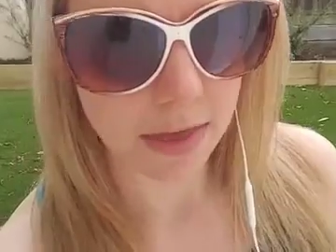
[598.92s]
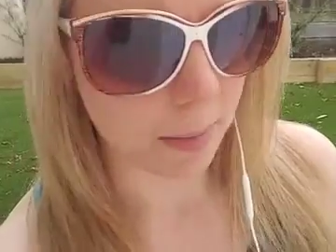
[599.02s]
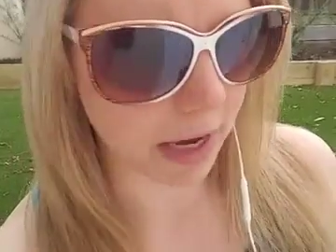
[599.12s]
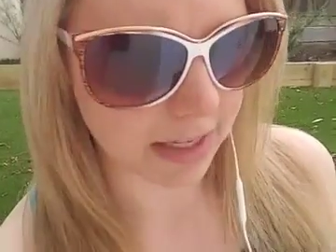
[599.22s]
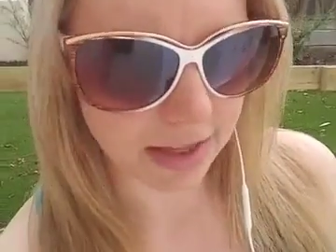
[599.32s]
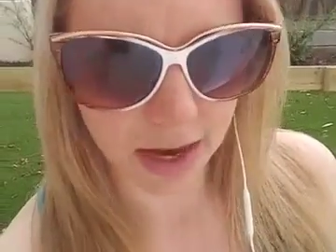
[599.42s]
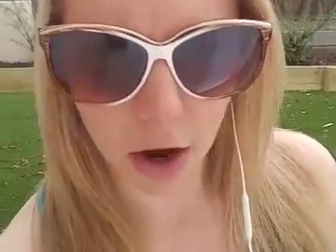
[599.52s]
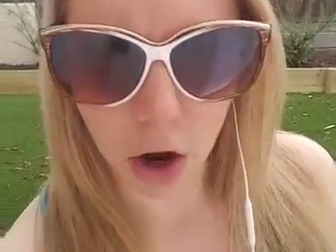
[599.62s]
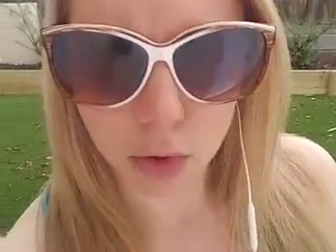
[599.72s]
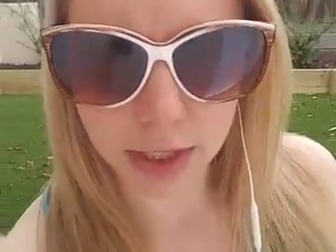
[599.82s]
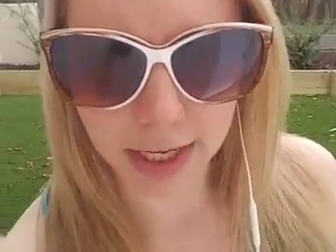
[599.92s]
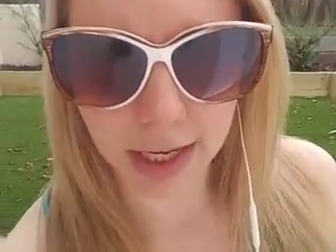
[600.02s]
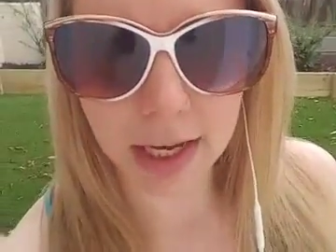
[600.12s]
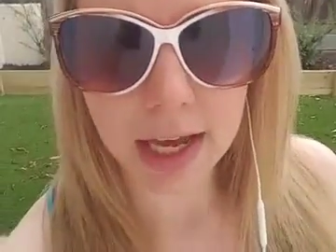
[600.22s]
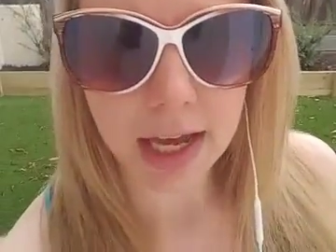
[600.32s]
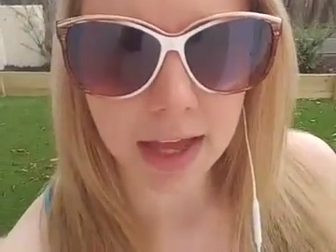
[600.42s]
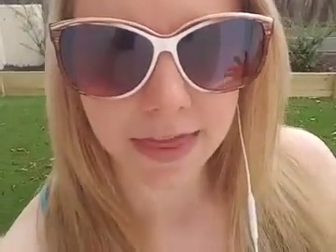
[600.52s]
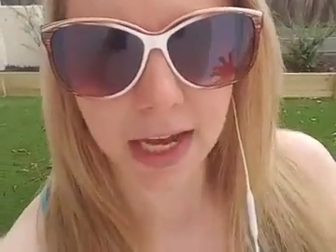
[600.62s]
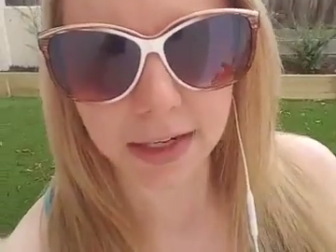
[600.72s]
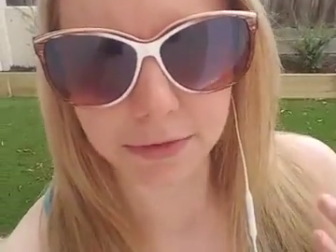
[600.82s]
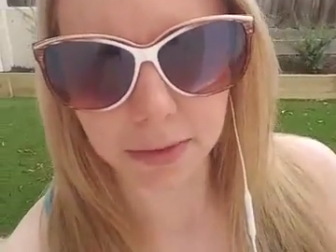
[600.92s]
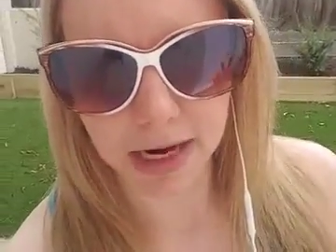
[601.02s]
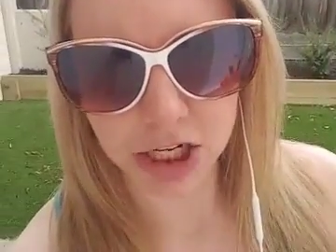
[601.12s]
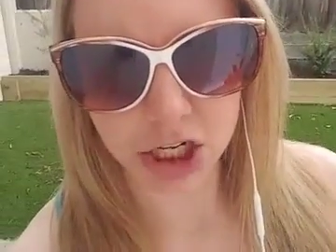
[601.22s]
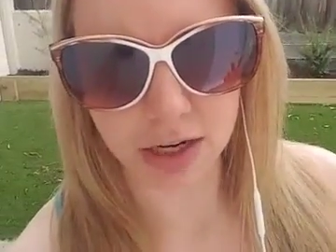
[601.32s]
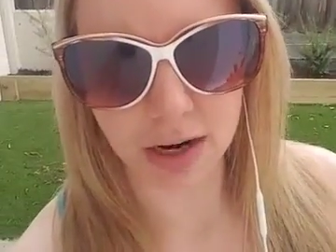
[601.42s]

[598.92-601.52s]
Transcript: That means that they're holding that inflammation